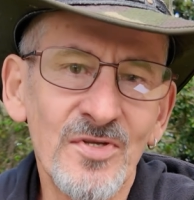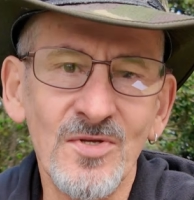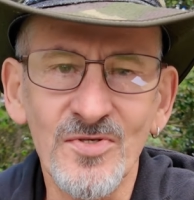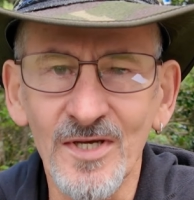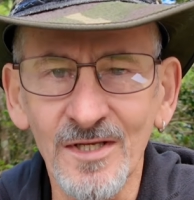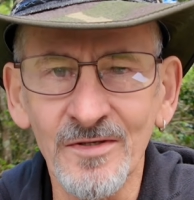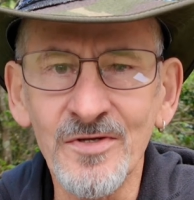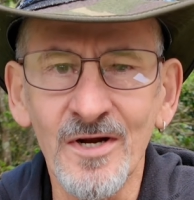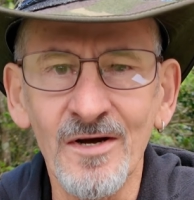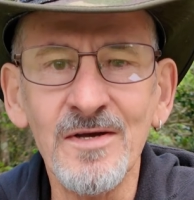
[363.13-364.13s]
is New Zealand,
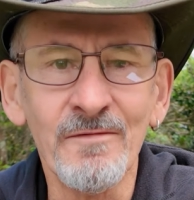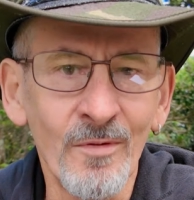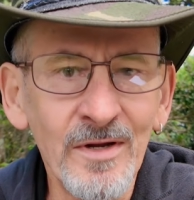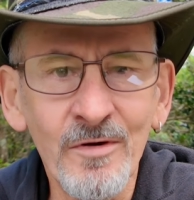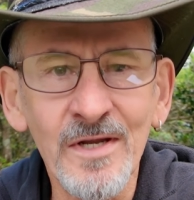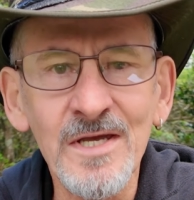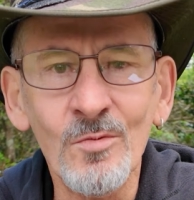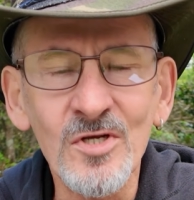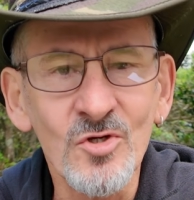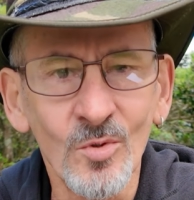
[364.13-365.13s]
you know, everybody around here
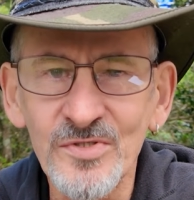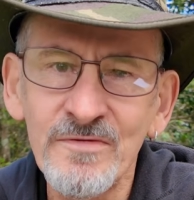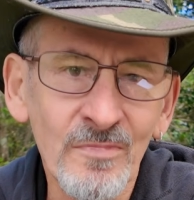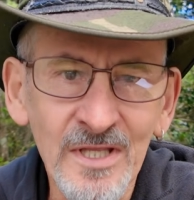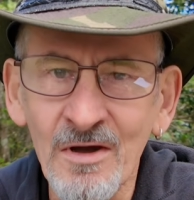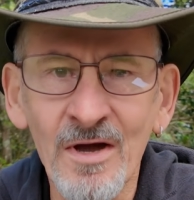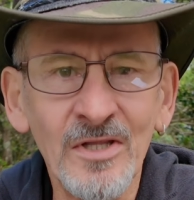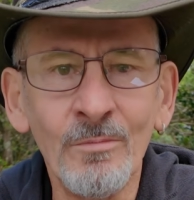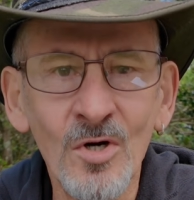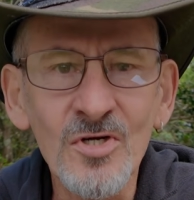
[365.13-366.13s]
wears shorts even when they go out in
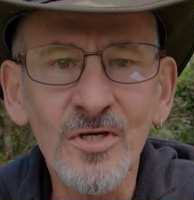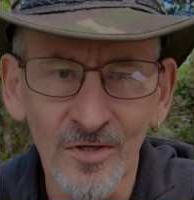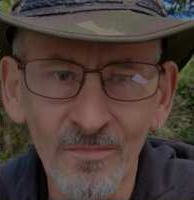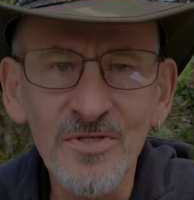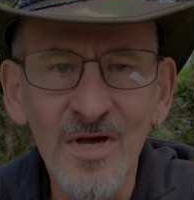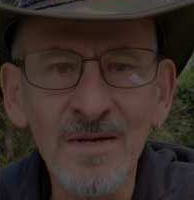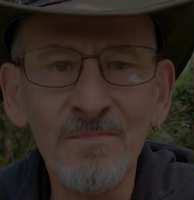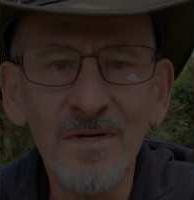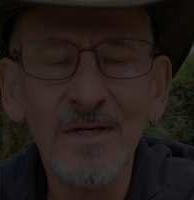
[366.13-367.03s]
the bush, and I'm the same.